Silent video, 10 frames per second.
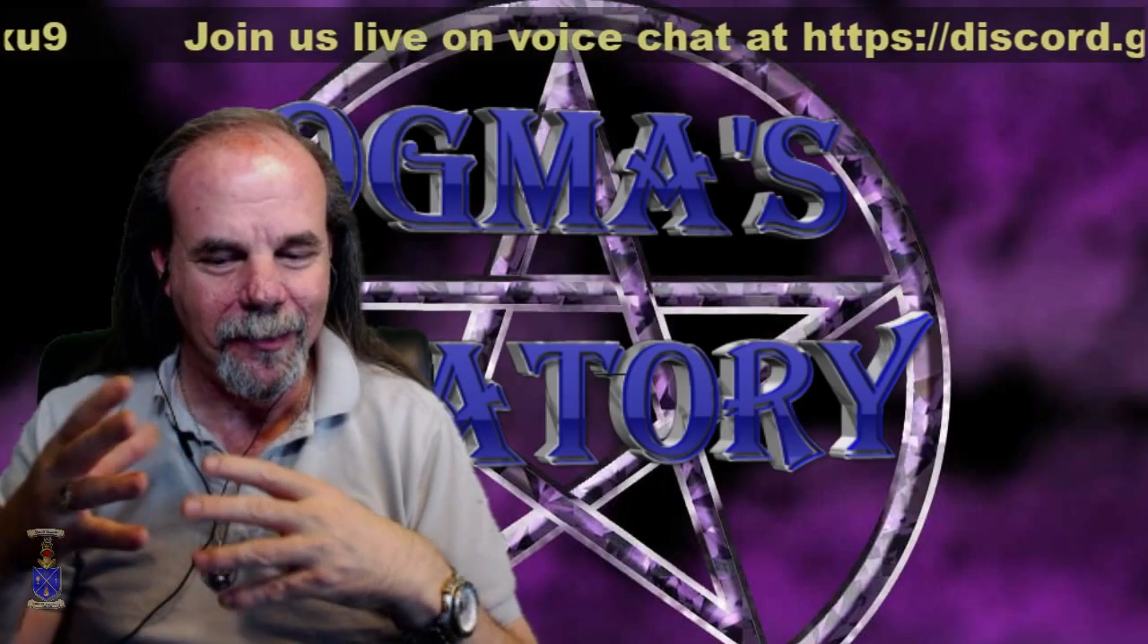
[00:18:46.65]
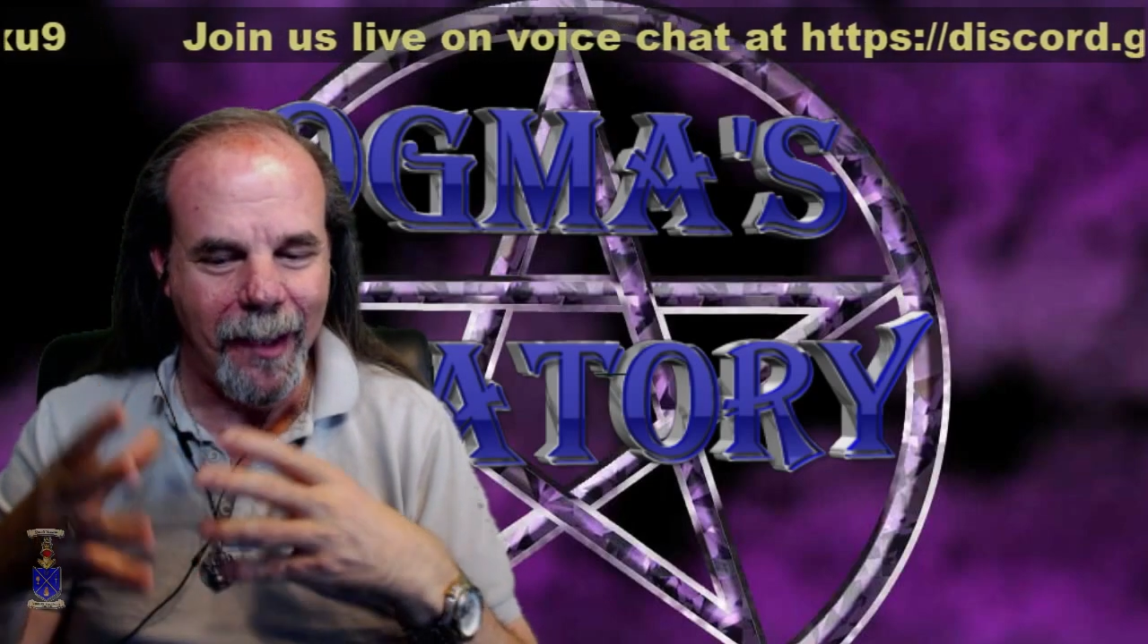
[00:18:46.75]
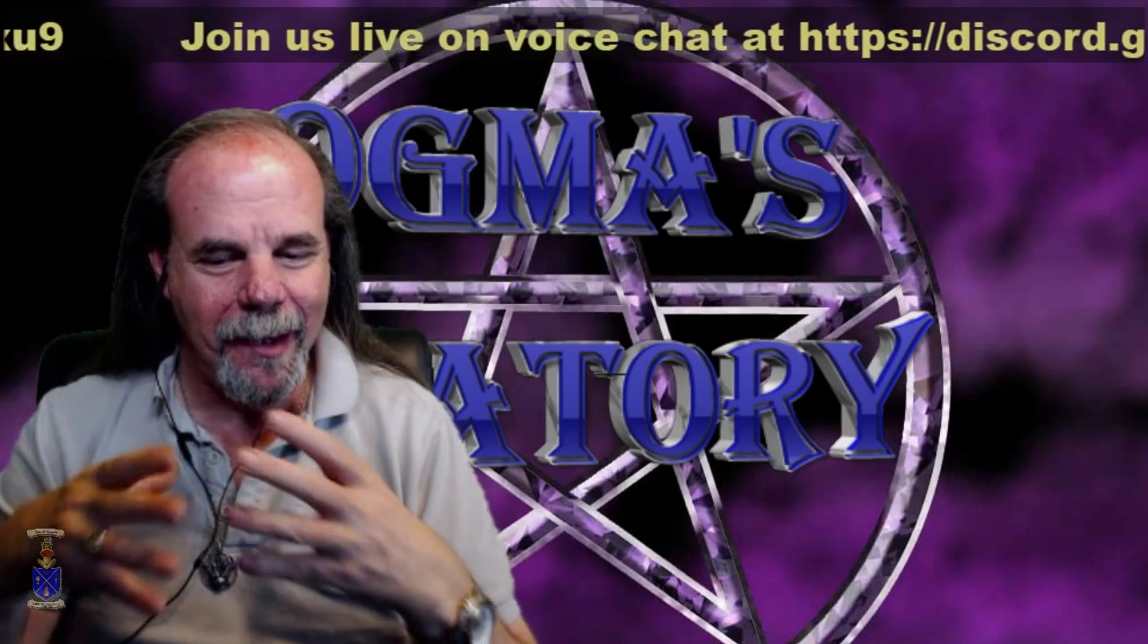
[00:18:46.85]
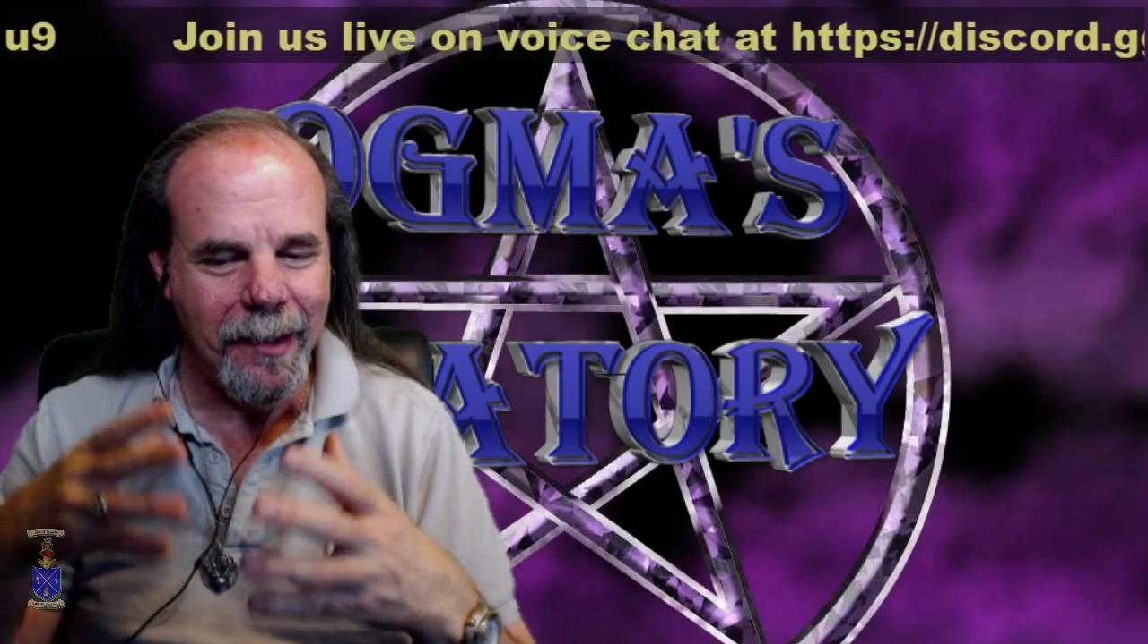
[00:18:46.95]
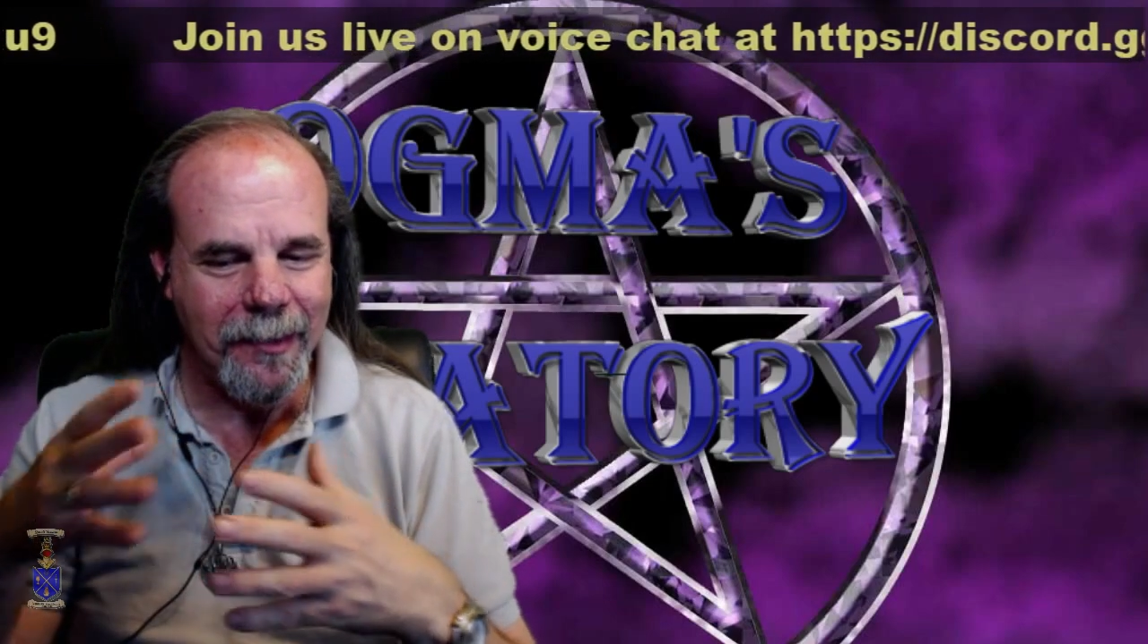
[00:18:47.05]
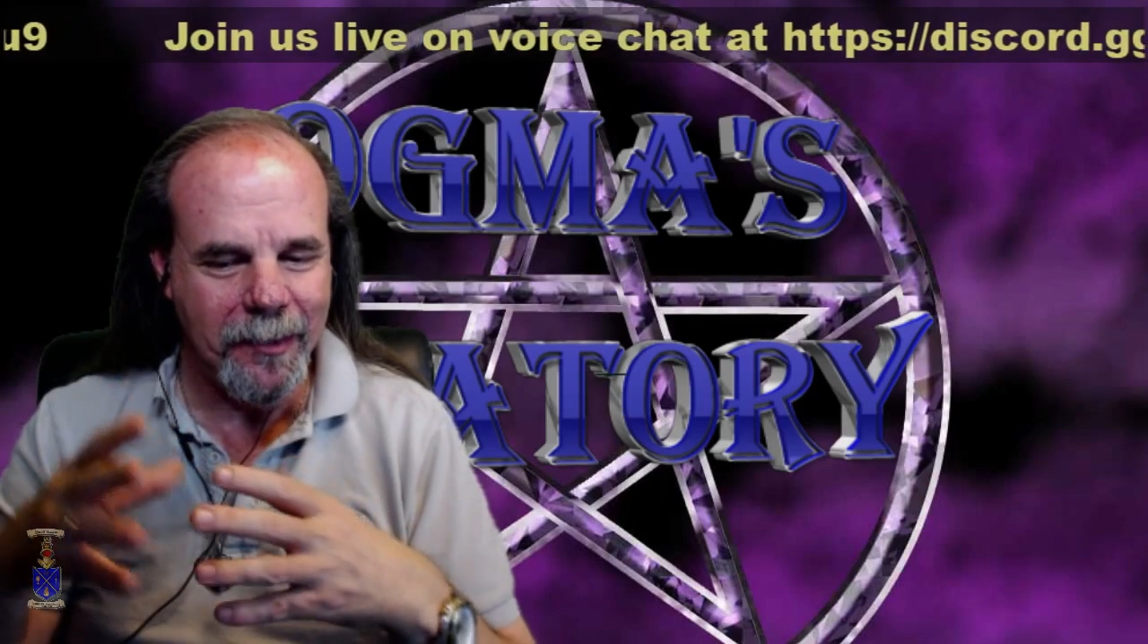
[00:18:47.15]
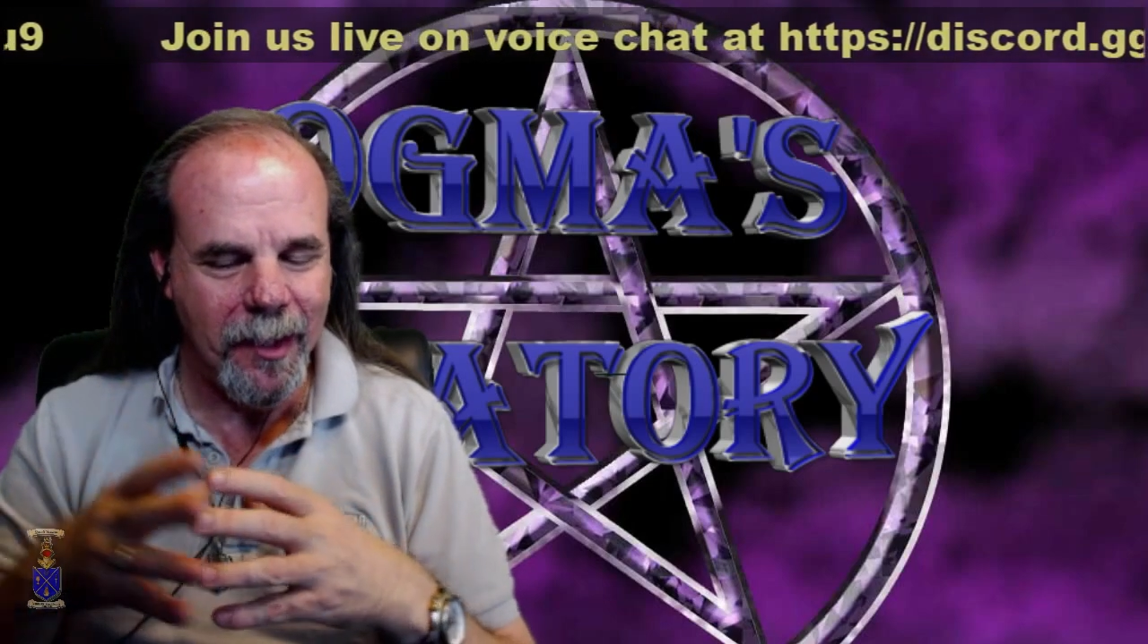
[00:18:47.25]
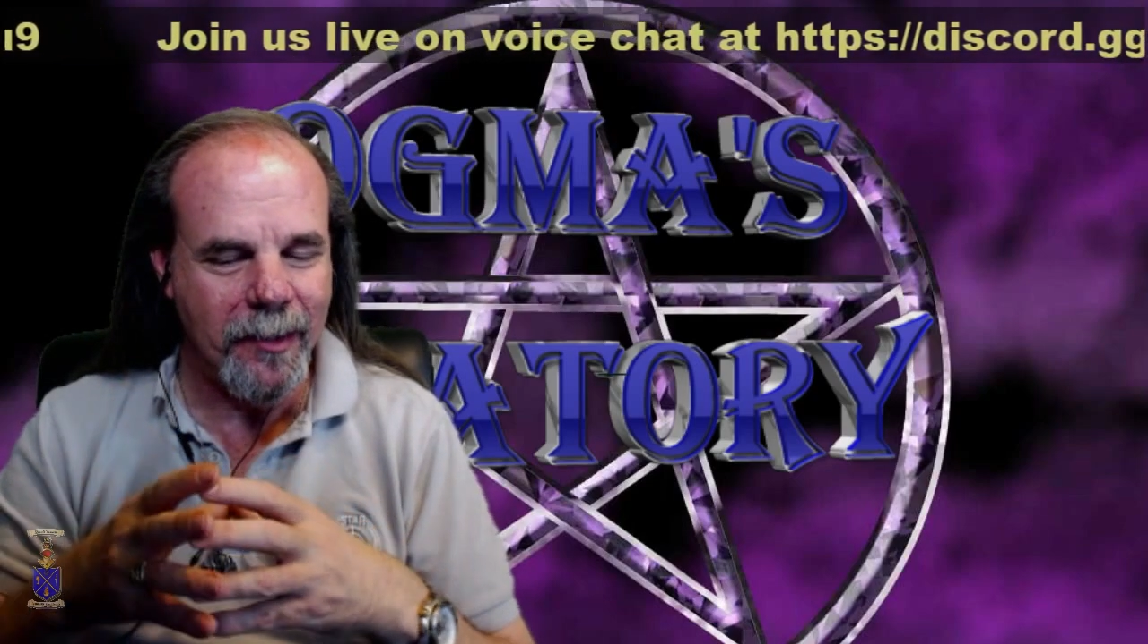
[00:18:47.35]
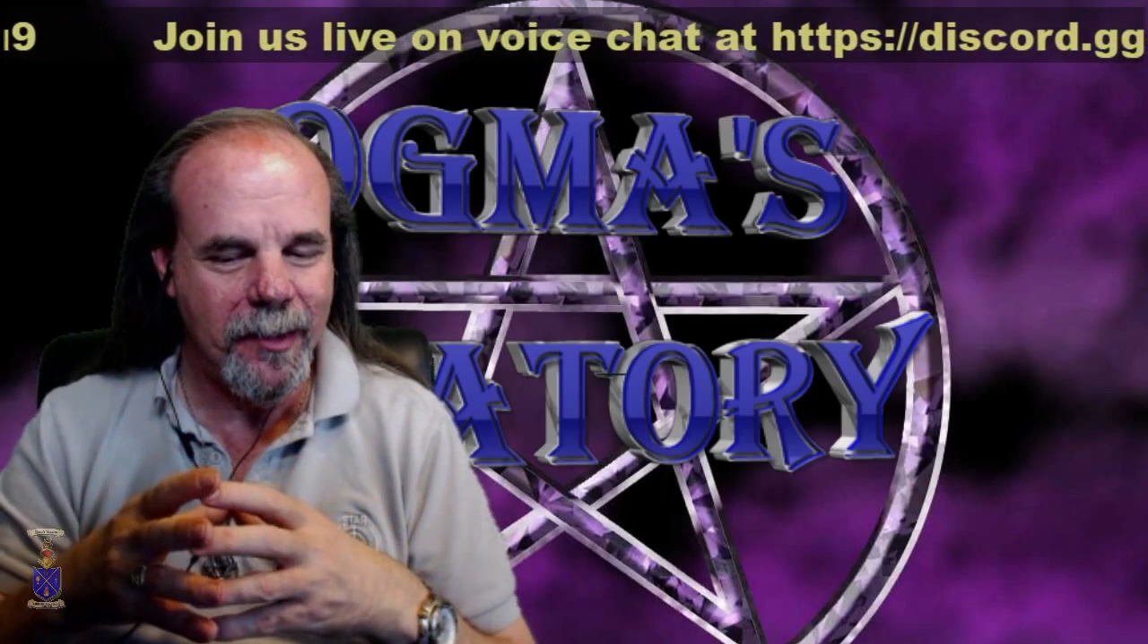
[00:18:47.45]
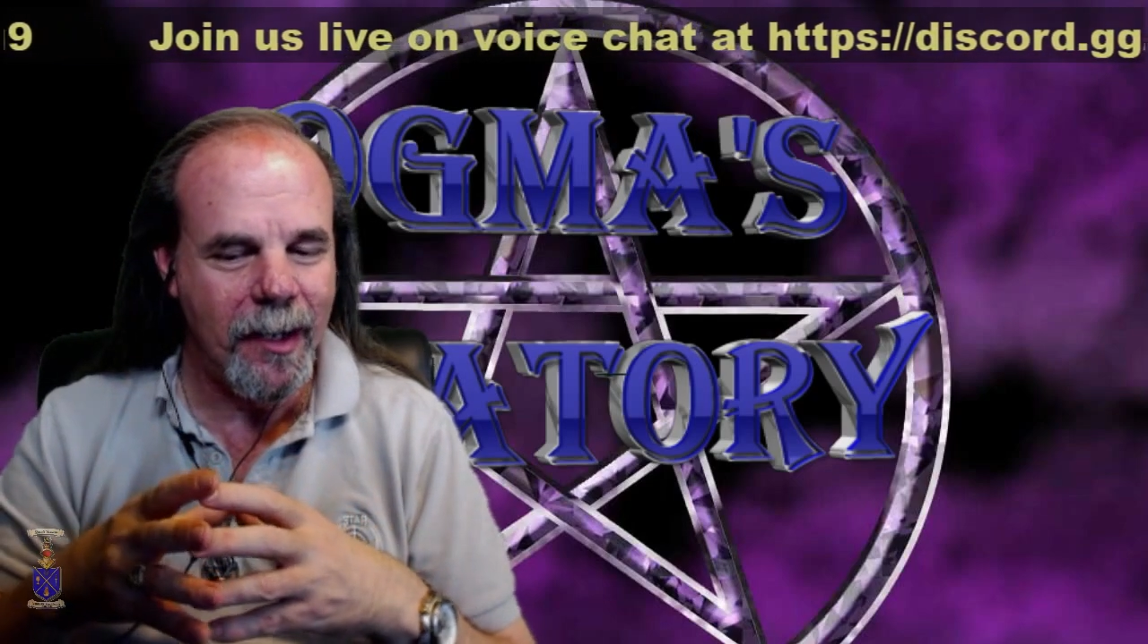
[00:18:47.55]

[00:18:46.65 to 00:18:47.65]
light is